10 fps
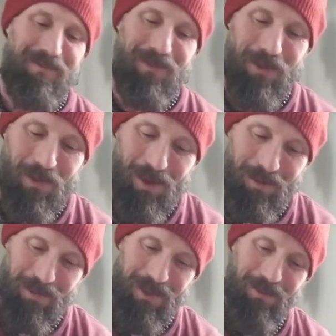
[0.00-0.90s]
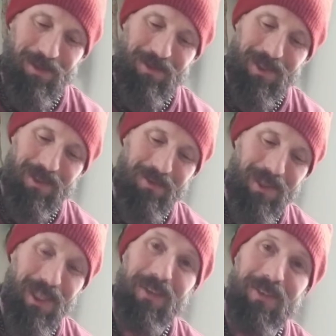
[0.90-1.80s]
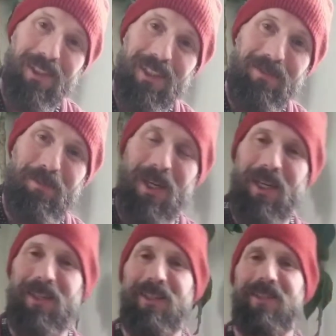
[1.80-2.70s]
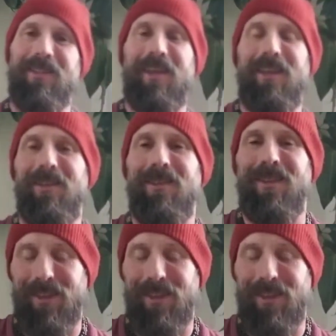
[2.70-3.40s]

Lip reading: norms that we think that we have to live by and these titles.